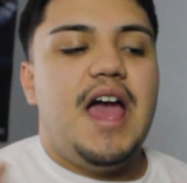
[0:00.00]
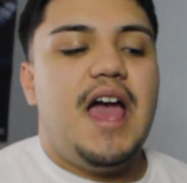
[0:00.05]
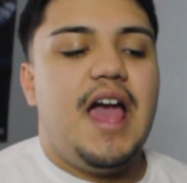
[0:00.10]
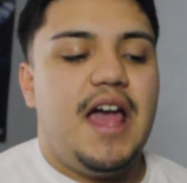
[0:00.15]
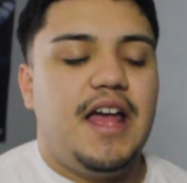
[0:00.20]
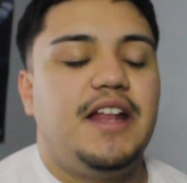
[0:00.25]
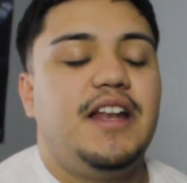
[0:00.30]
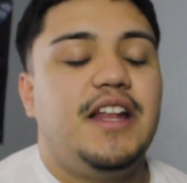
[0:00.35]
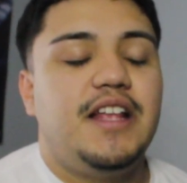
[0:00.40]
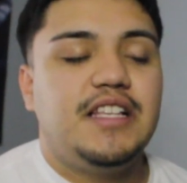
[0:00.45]

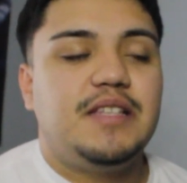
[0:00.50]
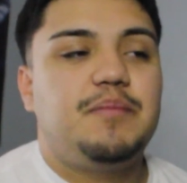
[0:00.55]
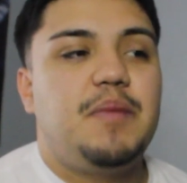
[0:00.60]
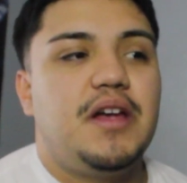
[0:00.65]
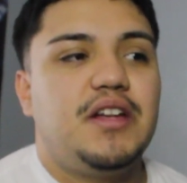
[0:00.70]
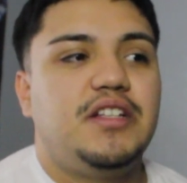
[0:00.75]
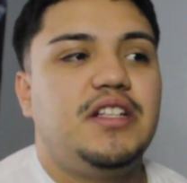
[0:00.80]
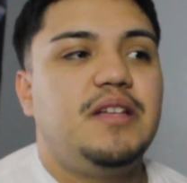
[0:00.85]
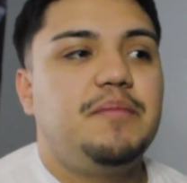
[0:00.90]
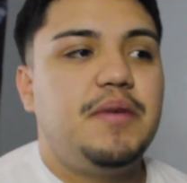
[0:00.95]
and
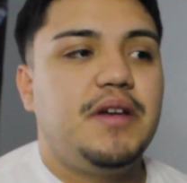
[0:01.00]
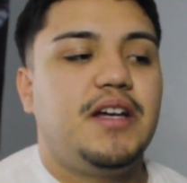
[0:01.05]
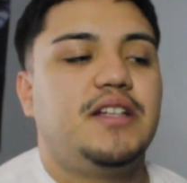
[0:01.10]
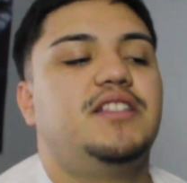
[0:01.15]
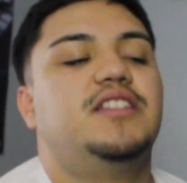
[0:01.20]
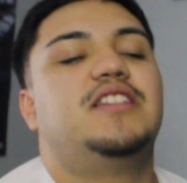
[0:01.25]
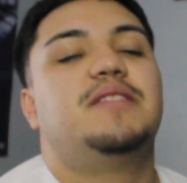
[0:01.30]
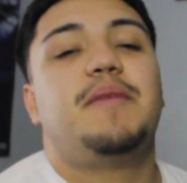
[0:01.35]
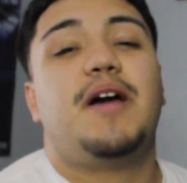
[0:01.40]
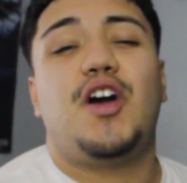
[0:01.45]
especially because
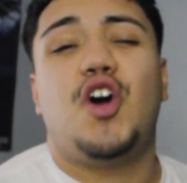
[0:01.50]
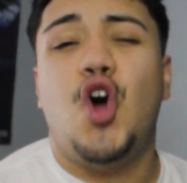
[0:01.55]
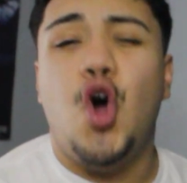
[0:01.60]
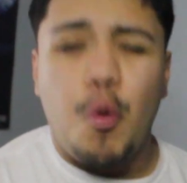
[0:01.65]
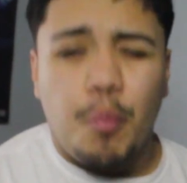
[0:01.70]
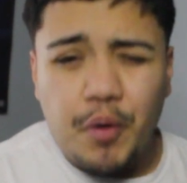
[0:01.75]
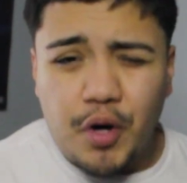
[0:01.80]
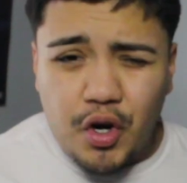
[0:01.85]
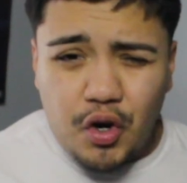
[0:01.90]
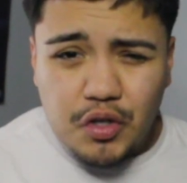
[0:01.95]
this is my
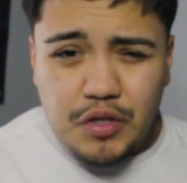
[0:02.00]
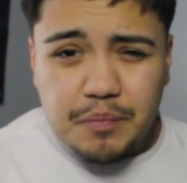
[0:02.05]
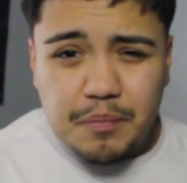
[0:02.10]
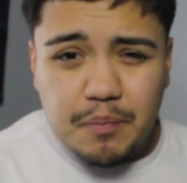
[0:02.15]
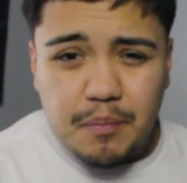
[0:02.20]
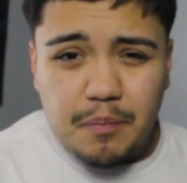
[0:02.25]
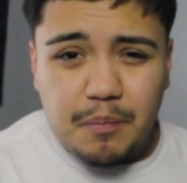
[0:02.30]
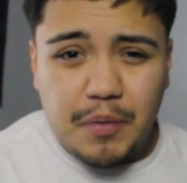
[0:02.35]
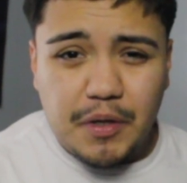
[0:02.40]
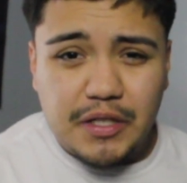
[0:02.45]
homegirl's
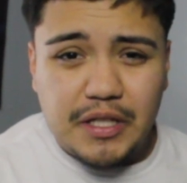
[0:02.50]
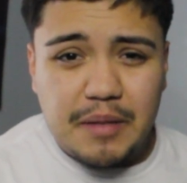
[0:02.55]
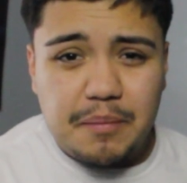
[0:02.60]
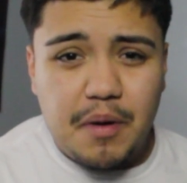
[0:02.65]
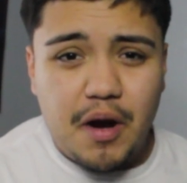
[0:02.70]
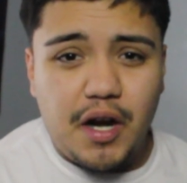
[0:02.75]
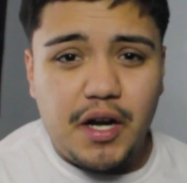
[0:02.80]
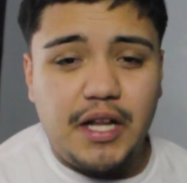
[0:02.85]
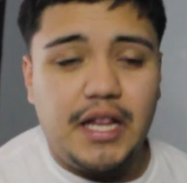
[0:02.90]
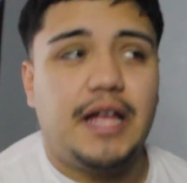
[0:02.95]
birthday
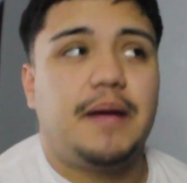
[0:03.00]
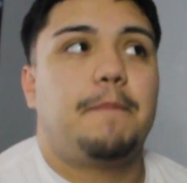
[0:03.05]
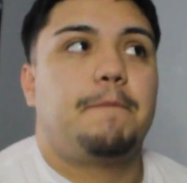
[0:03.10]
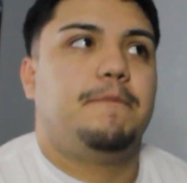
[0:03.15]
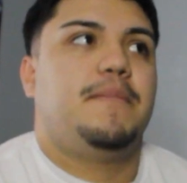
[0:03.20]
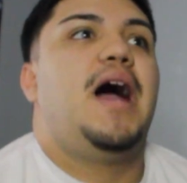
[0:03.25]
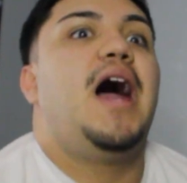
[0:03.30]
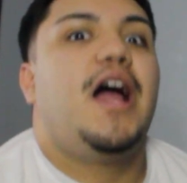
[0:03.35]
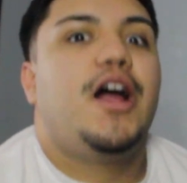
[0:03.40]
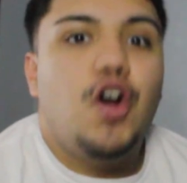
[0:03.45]
party, like
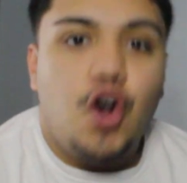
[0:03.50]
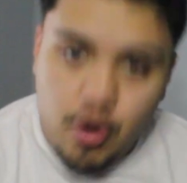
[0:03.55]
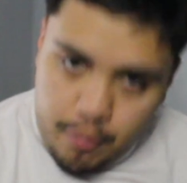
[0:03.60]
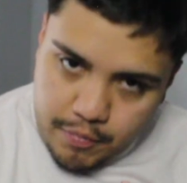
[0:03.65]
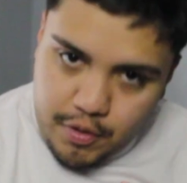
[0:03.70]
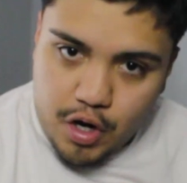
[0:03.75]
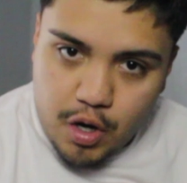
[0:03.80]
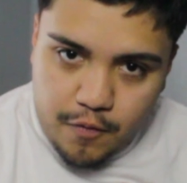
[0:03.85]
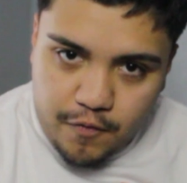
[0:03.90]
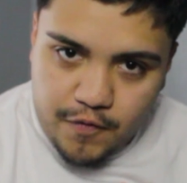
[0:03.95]
my
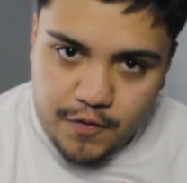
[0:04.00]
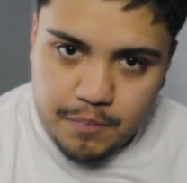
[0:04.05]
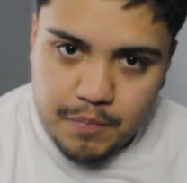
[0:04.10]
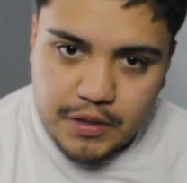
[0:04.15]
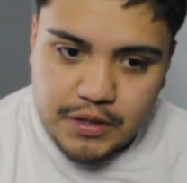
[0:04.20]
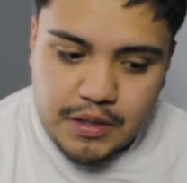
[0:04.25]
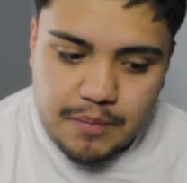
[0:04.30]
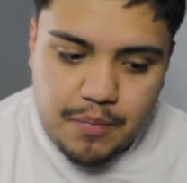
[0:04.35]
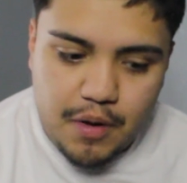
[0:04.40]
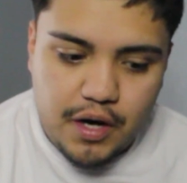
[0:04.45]
homegirl for
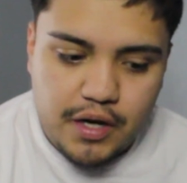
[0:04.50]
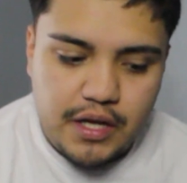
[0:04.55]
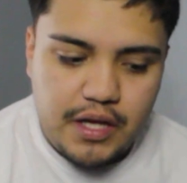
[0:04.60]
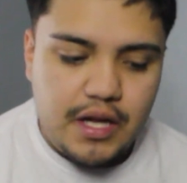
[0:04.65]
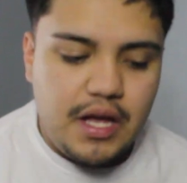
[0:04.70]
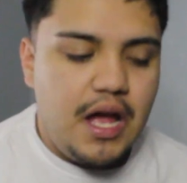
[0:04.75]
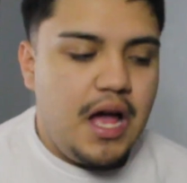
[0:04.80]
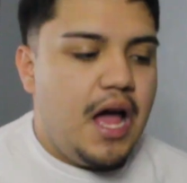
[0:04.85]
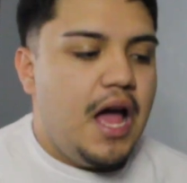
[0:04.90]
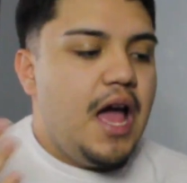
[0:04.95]
birthday
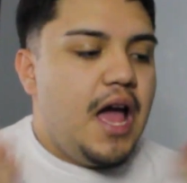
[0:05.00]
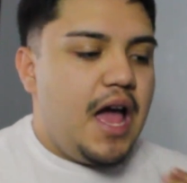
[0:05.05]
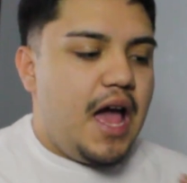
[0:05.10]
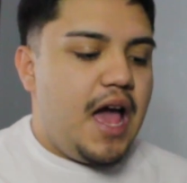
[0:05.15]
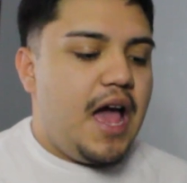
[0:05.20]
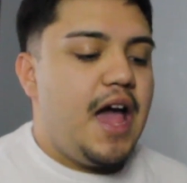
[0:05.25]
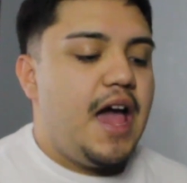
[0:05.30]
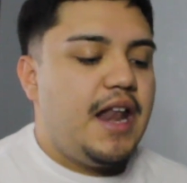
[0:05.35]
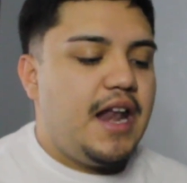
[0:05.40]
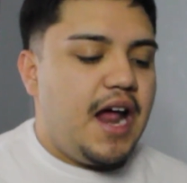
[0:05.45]
party,
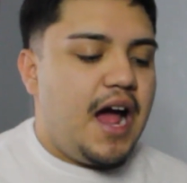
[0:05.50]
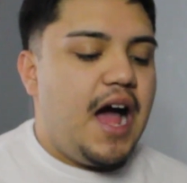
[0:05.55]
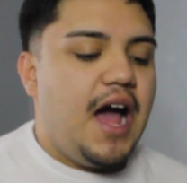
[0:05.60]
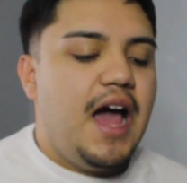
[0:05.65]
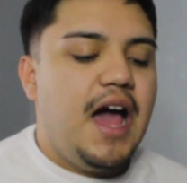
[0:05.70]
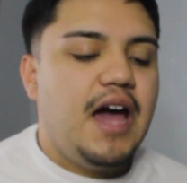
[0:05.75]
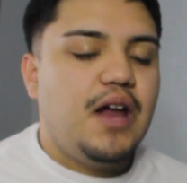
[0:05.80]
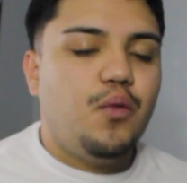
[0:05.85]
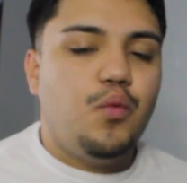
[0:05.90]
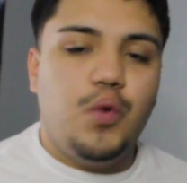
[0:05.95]
and I
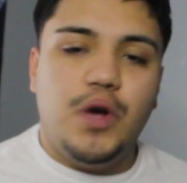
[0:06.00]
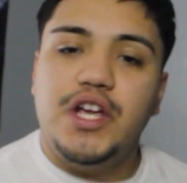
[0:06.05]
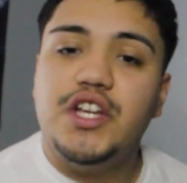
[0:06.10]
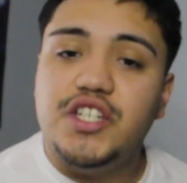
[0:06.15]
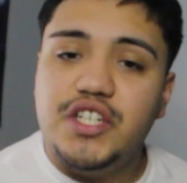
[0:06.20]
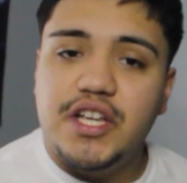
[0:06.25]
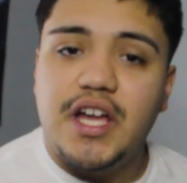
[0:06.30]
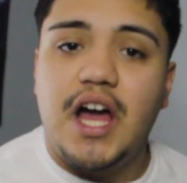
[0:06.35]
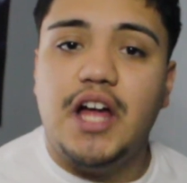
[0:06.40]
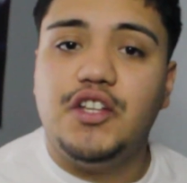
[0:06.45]
had wished
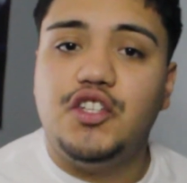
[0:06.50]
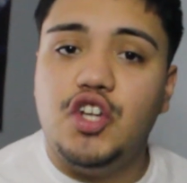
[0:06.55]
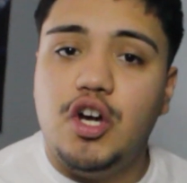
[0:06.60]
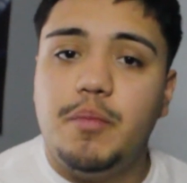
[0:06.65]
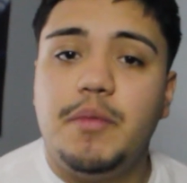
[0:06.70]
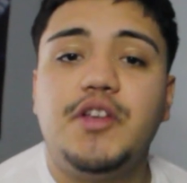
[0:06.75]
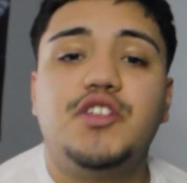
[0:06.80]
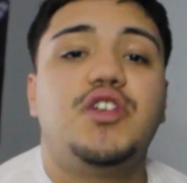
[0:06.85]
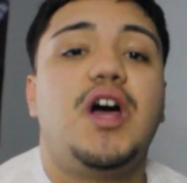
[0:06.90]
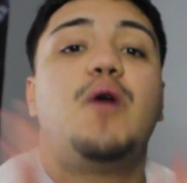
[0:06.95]
she had told
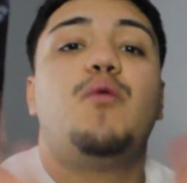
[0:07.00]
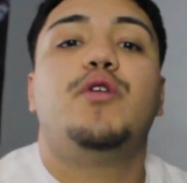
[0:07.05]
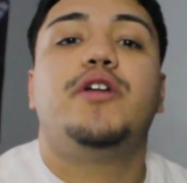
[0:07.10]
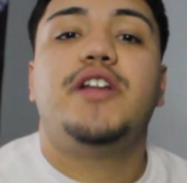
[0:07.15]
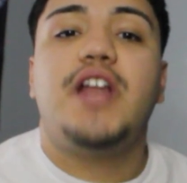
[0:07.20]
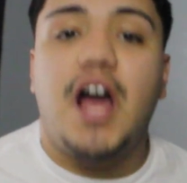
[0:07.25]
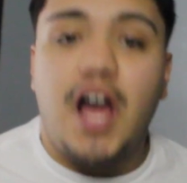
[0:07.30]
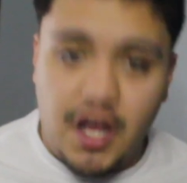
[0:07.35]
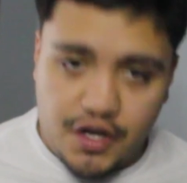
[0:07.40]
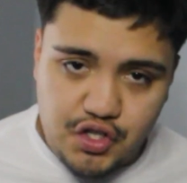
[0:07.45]
me so I would
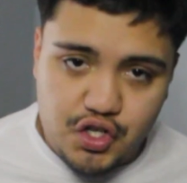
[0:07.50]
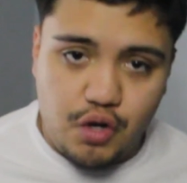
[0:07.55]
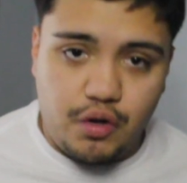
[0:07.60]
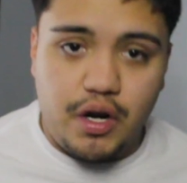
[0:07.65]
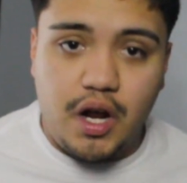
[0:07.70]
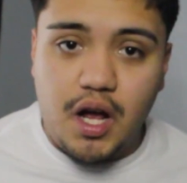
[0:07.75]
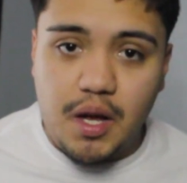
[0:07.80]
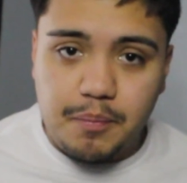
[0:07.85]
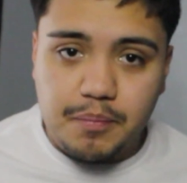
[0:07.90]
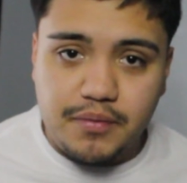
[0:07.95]
not have shown
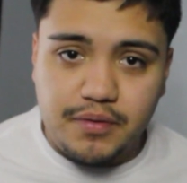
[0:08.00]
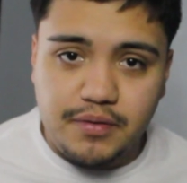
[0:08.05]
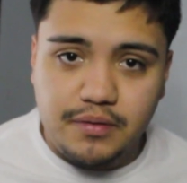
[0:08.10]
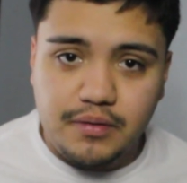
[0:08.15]
up.